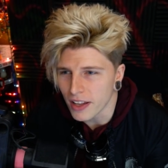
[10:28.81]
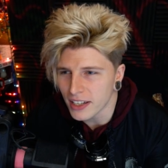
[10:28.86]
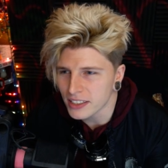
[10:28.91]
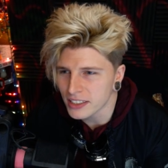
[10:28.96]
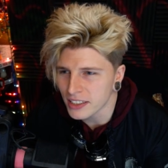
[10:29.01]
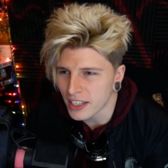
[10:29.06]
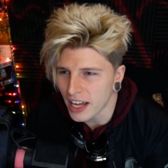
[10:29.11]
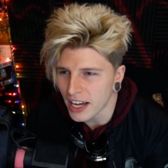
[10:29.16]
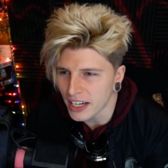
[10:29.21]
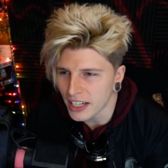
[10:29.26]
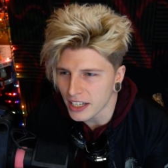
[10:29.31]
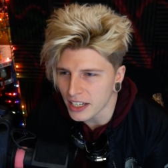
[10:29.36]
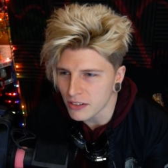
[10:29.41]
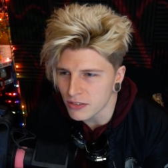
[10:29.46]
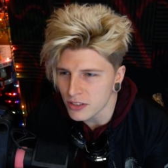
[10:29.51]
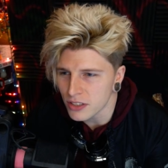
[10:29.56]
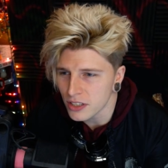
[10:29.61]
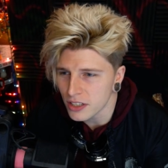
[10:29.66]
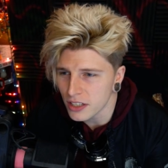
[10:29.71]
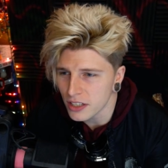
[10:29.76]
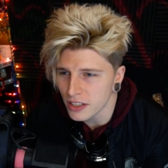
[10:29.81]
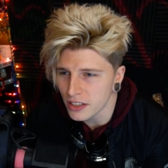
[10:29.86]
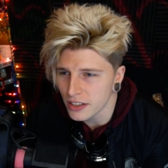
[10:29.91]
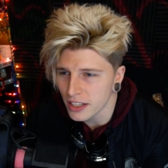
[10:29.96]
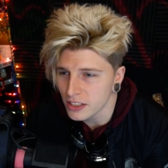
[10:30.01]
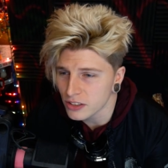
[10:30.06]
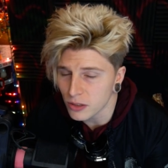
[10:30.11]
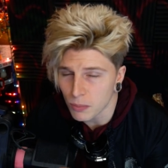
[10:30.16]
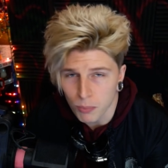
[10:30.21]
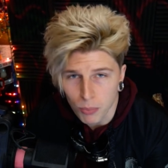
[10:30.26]
That's like if she
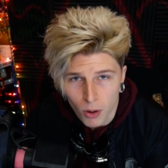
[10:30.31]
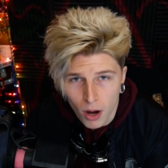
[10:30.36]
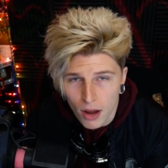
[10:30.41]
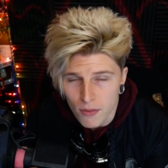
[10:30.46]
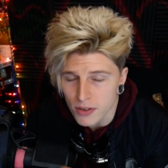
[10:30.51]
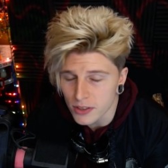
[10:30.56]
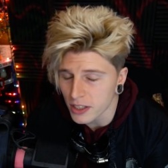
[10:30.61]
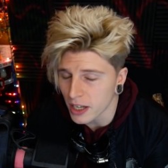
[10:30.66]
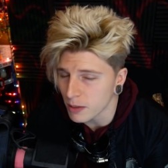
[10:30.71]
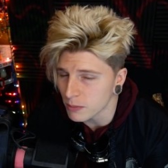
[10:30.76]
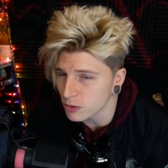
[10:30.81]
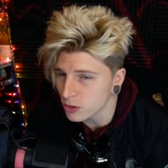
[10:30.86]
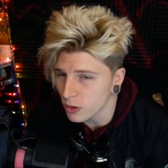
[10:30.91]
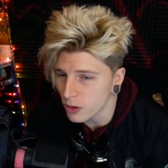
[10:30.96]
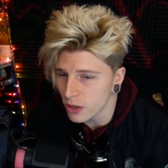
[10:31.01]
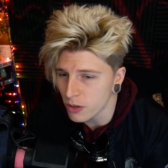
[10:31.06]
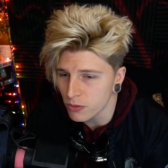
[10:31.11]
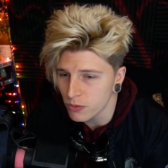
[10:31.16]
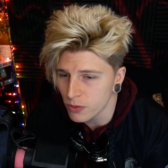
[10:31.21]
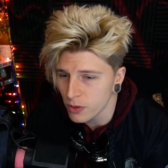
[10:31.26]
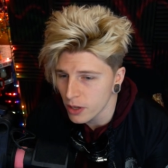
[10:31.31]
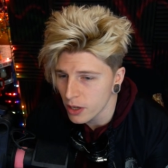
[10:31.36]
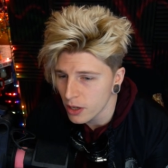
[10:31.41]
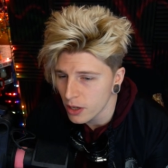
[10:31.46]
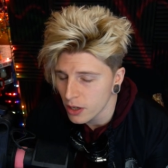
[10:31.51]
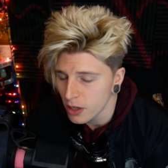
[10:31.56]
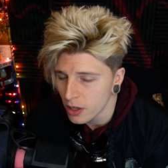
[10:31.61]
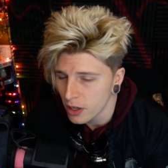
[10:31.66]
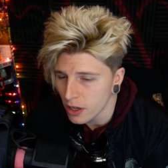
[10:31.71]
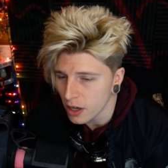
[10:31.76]
that's a private time. So if
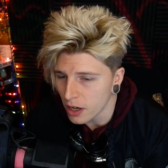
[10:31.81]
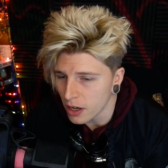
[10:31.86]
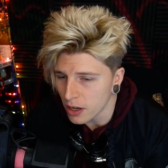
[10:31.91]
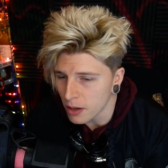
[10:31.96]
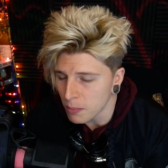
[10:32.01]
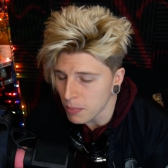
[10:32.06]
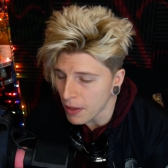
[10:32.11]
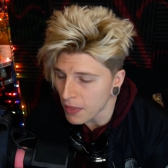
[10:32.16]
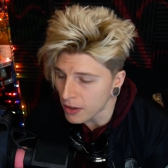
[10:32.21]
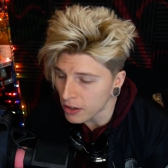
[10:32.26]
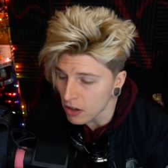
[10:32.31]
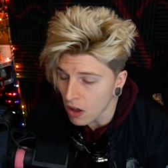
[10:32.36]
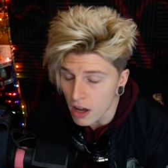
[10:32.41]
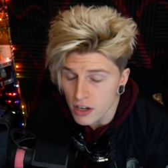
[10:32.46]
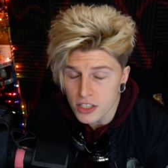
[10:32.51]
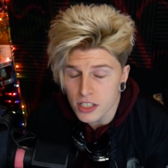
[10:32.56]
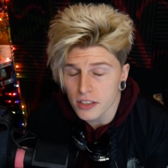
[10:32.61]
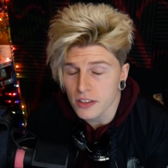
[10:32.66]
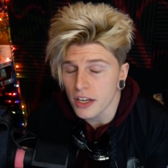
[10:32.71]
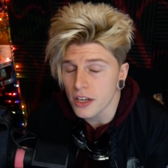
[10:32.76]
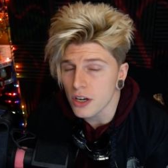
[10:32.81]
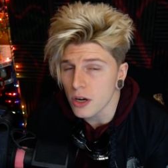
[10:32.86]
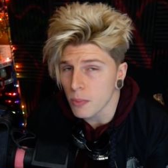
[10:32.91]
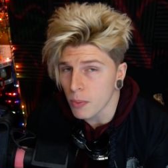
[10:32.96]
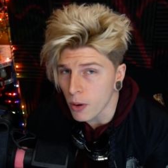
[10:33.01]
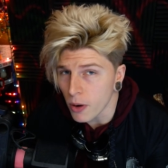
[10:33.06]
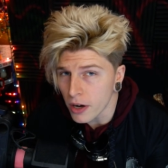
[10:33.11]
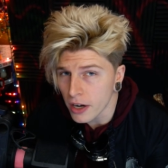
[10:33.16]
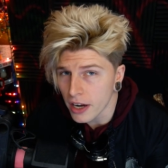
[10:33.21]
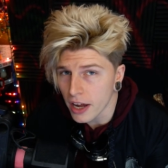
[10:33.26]
uh, by the logic that you're
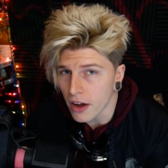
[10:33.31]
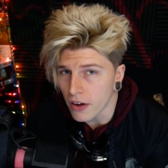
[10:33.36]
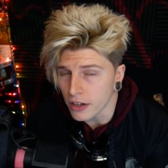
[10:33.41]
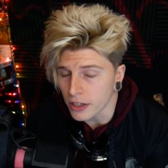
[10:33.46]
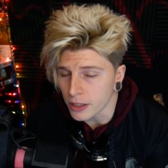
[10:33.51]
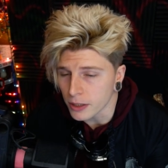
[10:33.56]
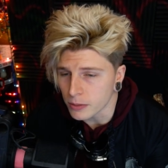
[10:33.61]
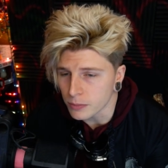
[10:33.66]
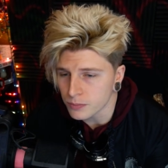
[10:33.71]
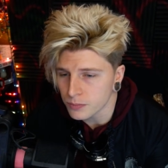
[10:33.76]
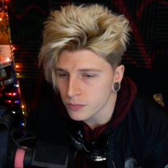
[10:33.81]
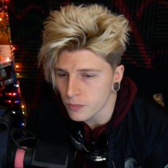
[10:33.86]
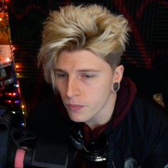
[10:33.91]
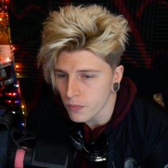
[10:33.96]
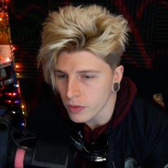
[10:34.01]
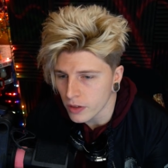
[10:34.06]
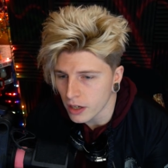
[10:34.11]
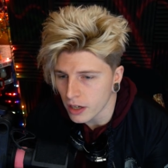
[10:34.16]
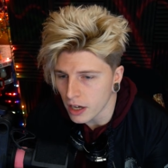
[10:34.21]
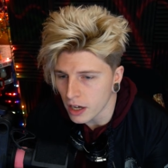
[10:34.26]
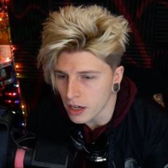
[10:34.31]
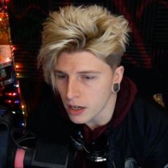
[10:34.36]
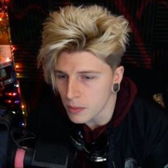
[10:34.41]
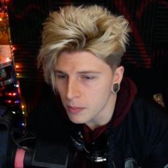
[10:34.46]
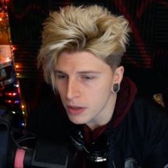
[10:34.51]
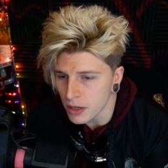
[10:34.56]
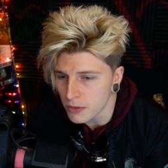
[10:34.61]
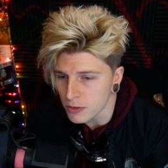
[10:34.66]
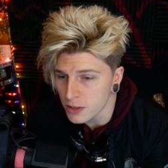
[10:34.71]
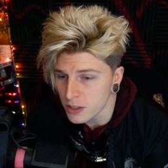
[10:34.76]
putting out here,
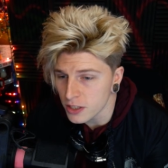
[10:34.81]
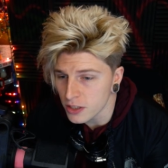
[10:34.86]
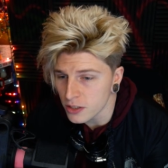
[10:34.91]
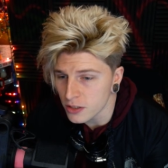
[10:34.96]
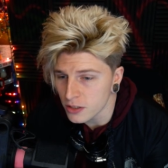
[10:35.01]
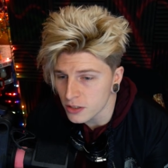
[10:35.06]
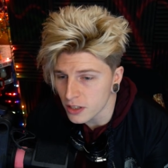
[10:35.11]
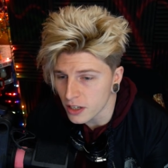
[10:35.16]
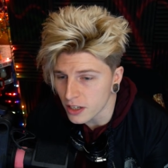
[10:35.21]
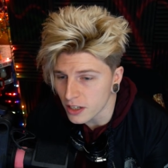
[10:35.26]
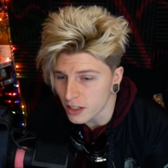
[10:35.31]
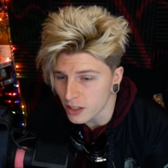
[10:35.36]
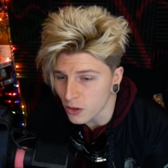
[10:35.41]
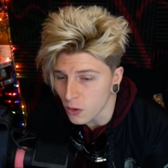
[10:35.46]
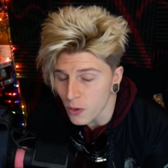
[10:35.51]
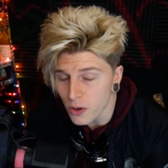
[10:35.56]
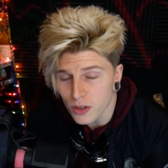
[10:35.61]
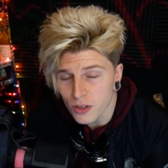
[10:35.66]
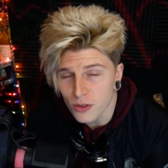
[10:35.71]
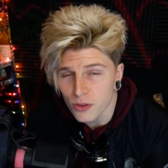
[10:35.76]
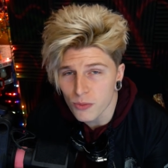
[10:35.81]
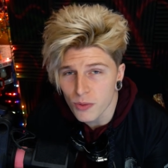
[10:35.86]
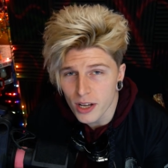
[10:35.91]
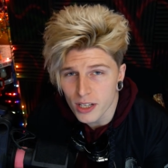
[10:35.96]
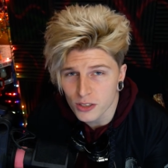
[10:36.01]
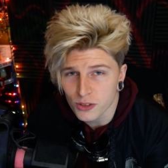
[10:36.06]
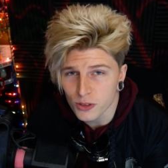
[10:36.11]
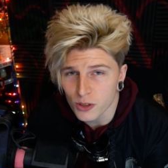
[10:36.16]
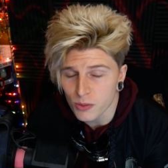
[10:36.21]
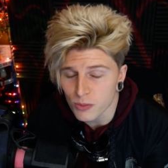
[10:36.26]
um, if she's uh, going to the
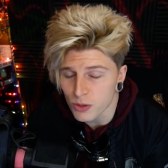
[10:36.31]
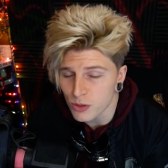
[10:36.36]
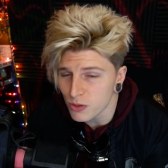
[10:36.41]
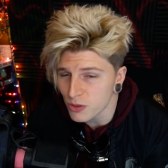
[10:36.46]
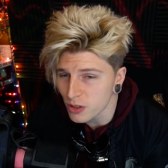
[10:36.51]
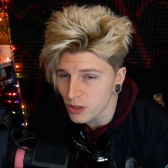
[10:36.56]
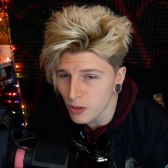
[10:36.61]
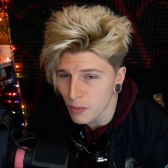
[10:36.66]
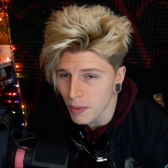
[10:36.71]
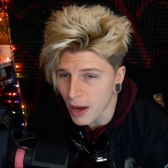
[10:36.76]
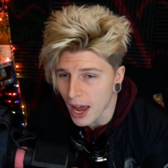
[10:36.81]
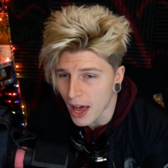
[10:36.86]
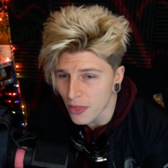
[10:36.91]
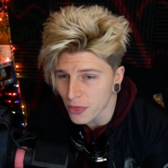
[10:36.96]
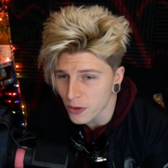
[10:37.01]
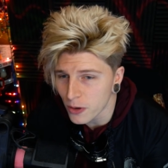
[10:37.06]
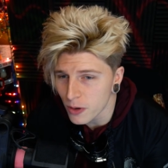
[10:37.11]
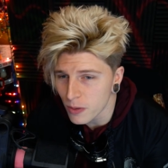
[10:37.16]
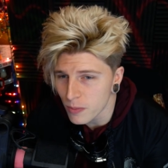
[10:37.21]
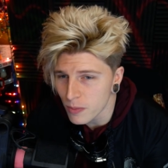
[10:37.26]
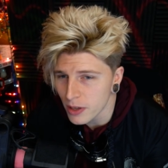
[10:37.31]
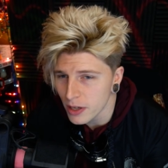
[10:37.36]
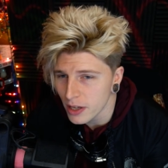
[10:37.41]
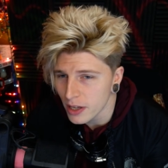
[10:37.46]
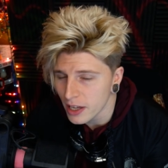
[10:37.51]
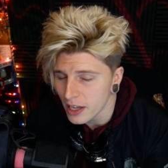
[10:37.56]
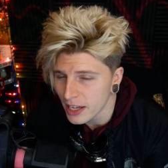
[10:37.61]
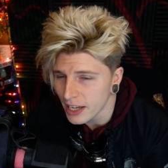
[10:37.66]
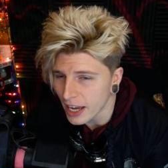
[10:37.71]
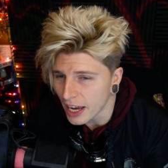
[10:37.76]
restroom, using the bathroom,
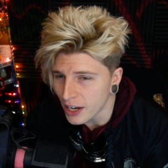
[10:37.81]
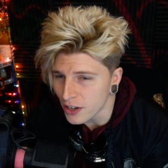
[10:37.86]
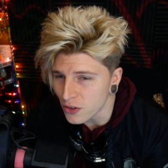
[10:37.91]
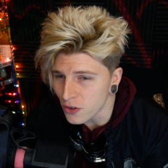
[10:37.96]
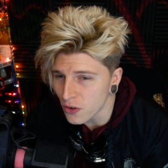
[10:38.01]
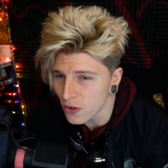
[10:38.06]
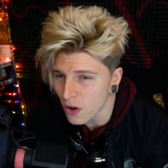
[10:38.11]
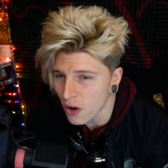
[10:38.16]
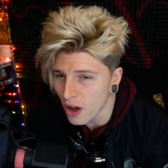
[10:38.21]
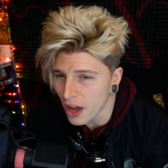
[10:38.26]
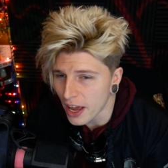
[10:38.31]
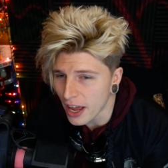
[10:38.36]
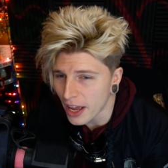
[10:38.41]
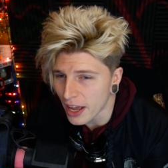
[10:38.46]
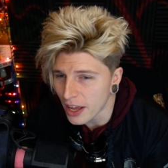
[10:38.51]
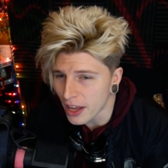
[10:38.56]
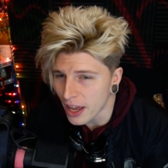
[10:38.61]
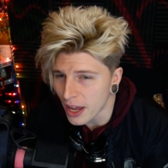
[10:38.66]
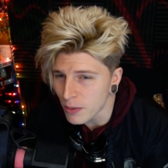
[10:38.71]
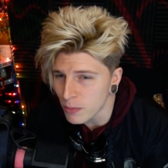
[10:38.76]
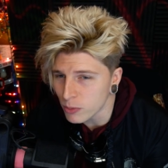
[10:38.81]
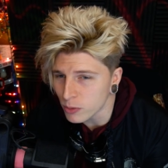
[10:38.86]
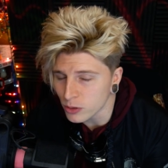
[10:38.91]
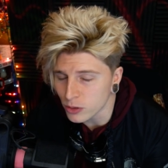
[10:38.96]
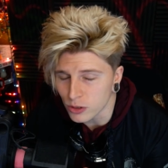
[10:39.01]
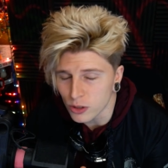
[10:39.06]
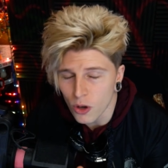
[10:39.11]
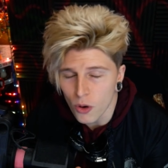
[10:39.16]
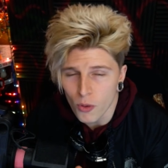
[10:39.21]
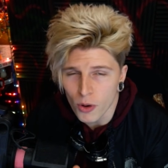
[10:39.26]
and you're not able
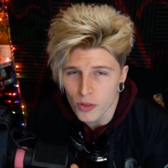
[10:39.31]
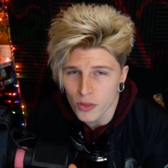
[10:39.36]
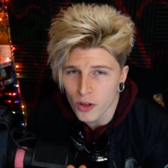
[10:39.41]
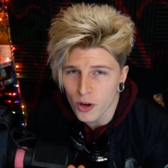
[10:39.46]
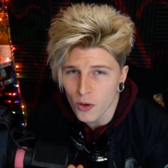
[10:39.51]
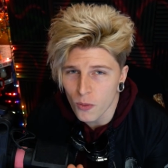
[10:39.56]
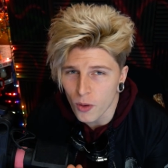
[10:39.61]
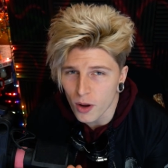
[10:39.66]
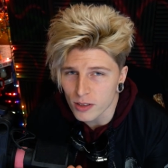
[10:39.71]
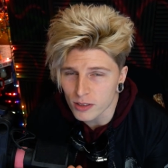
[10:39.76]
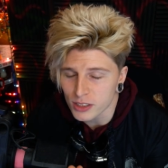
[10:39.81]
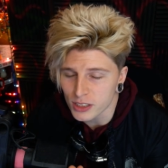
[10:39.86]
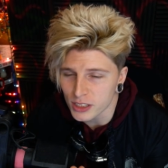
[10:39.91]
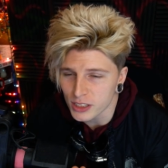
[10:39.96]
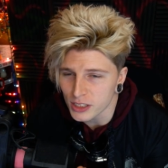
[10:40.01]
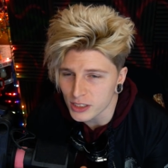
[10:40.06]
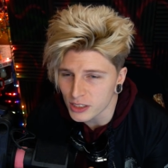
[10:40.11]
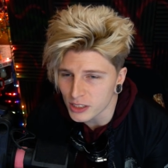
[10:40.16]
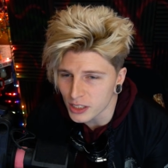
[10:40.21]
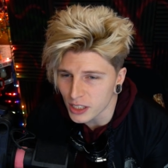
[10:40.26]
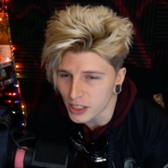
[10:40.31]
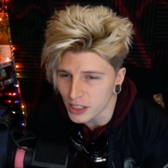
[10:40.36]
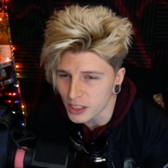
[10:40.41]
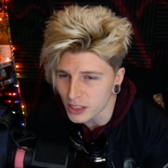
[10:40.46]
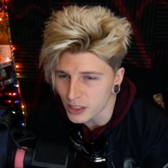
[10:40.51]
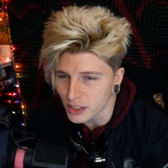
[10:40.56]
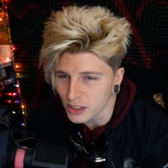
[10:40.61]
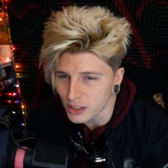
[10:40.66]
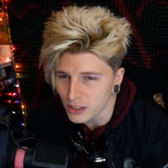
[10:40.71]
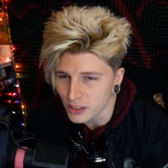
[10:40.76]
to go in there while she's
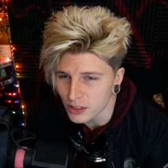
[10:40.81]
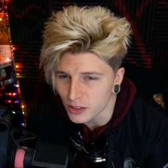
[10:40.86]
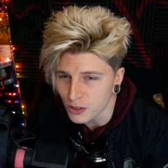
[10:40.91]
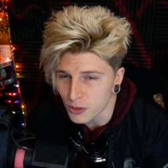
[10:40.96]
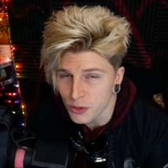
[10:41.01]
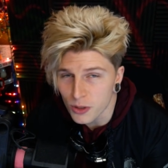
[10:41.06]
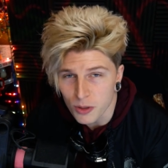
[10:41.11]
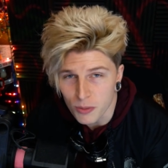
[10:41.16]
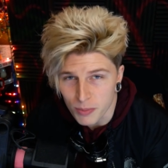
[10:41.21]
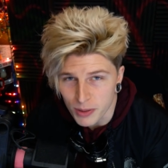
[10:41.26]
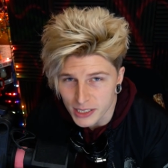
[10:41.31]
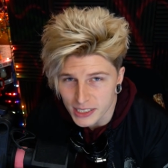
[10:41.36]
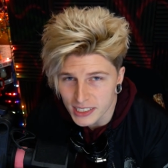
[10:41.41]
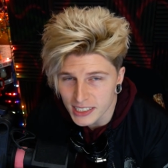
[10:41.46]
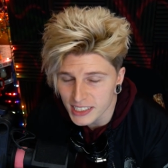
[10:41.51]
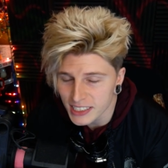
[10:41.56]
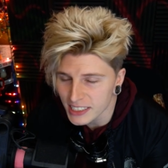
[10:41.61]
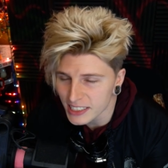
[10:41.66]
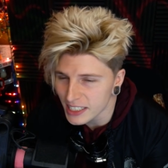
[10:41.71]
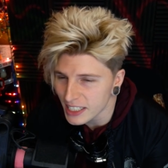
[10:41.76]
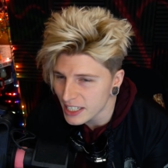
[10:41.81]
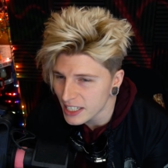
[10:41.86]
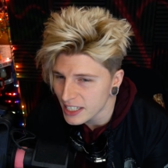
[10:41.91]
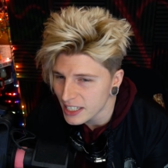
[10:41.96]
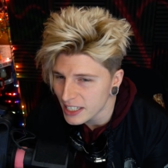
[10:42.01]
uh, doing her business,